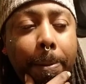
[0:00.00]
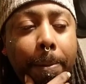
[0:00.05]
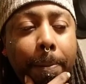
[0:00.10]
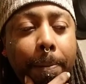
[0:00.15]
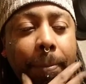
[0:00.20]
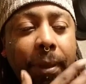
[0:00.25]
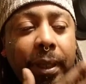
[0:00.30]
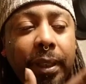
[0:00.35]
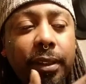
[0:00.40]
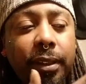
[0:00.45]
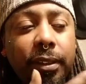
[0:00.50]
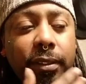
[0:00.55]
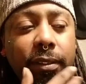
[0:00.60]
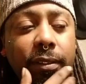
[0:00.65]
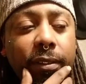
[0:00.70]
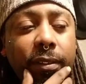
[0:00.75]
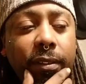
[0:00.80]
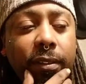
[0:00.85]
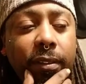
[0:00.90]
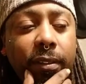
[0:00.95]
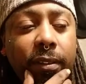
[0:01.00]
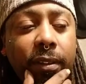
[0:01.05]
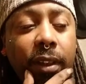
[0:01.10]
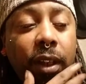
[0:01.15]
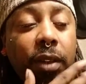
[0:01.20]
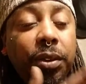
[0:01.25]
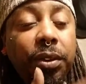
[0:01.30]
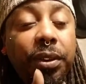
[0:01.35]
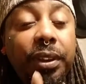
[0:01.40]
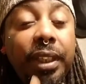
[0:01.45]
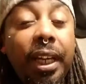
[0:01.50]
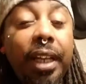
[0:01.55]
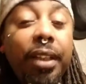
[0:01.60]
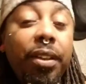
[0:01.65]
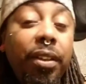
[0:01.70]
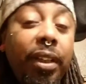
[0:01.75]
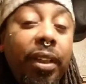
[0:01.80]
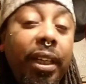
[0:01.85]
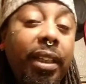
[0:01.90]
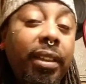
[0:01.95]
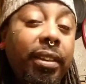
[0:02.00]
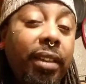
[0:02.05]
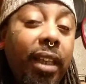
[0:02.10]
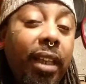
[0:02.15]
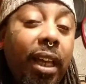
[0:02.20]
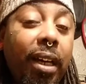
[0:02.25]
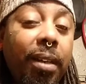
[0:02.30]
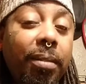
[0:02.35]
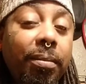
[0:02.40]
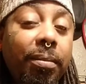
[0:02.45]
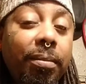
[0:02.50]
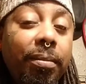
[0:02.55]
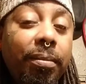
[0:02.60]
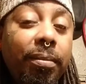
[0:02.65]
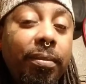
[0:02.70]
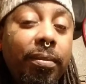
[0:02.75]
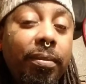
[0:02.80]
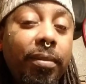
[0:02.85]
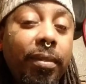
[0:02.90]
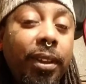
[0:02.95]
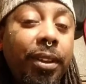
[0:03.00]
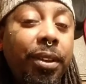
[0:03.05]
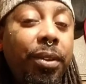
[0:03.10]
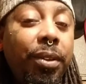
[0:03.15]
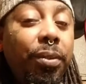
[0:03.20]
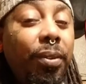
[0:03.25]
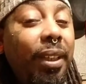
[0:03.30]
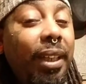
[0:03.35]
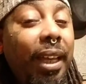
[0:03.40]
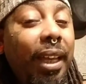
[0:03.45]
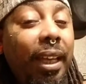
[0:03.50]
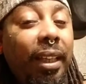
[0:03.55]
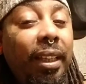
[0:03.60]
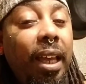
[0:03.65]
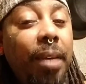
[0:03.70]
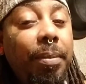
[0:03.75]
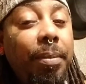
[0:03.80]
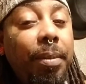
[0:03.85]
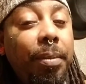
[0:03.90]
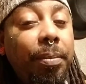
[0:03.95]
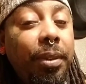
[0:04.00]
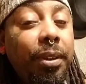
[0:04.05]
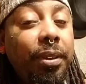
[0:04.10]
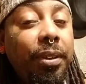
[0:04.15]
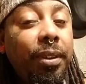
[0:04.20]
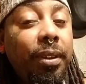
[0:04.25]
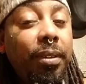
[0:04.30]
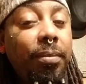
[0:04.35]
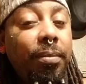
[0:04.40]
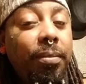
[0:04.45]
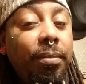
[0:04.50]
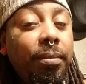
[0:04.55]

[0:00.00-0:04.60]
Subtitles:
but no, you saying you're Islam, because you really ain't claiming Muslim.